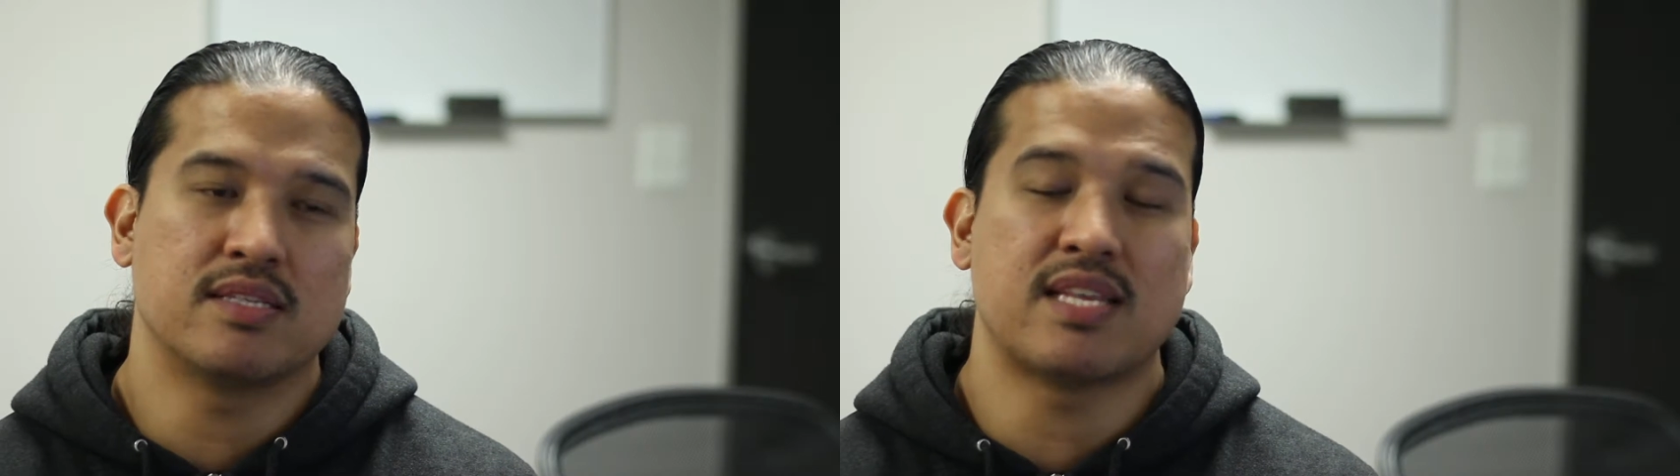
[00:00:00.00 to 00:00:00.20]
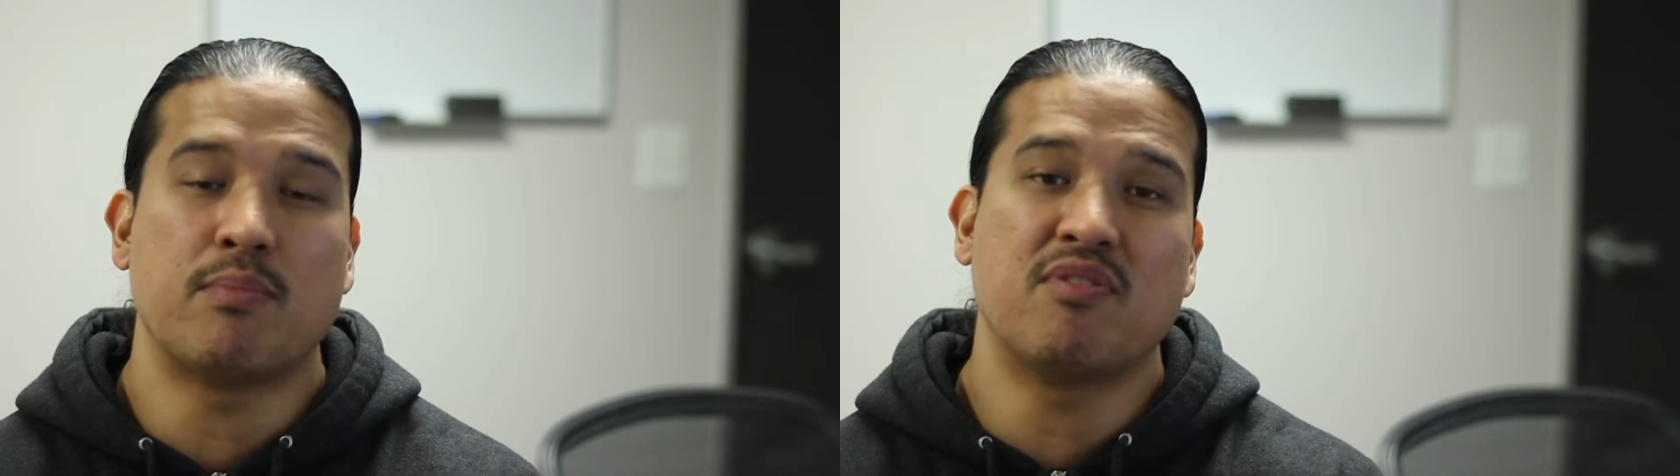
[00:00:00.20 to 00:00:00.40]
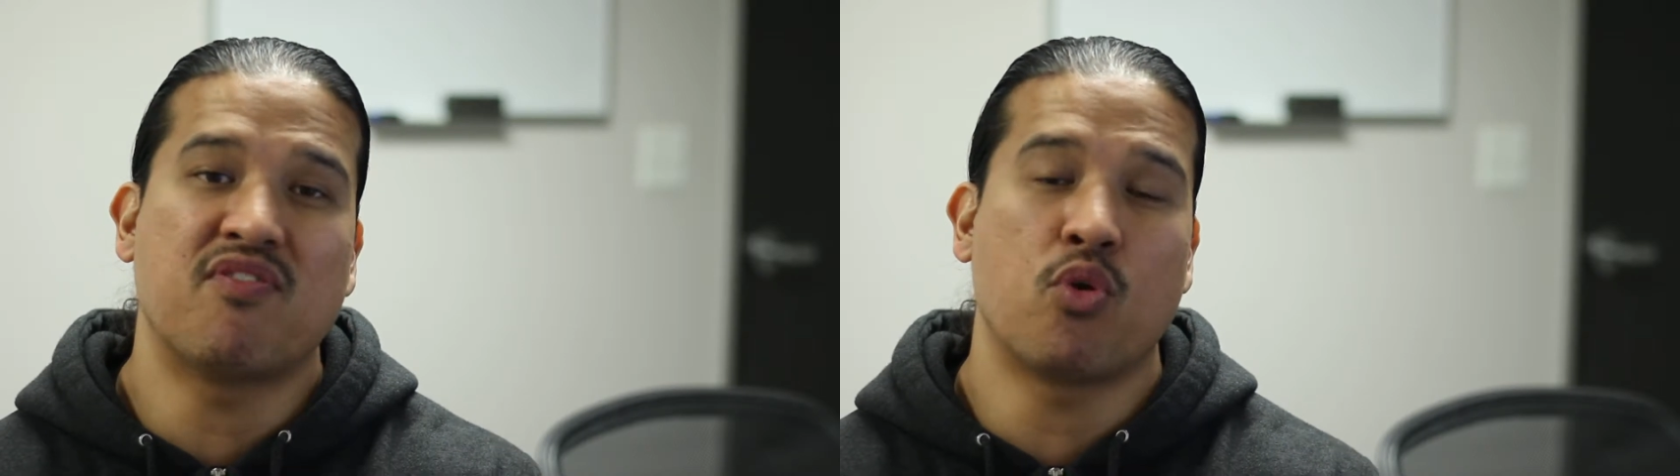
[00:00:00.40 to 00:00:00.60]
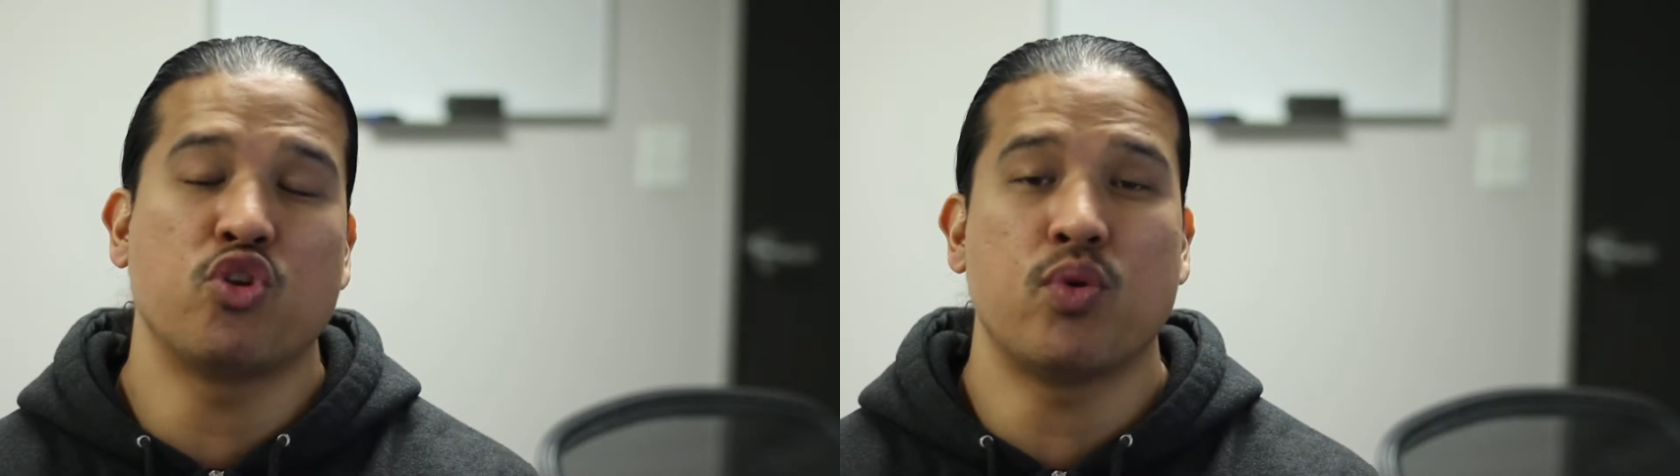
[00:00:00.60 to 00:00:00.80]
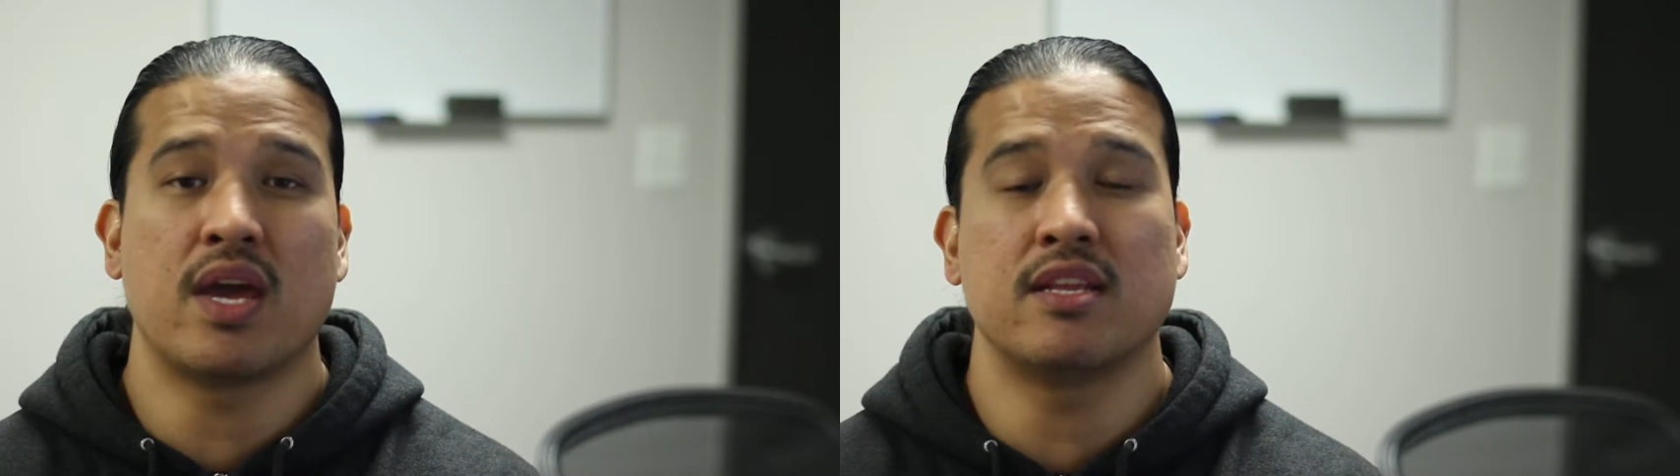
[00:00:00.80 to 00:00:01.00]
is that before
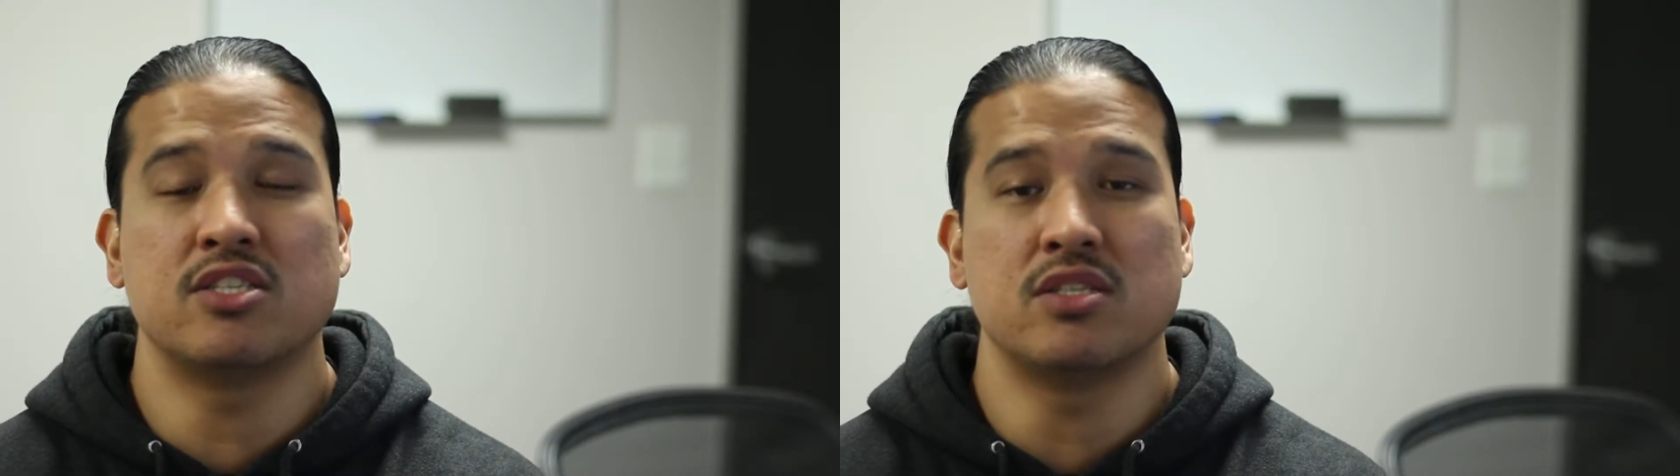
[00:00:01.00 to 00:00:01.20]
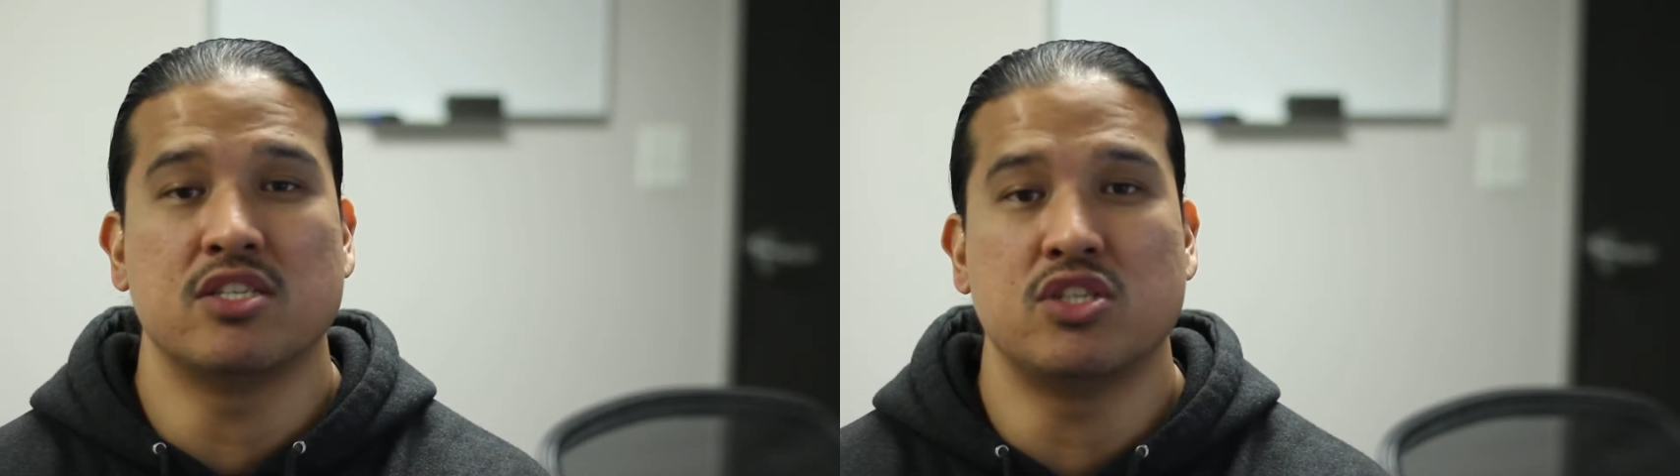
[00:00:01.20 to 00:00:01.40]
you head into the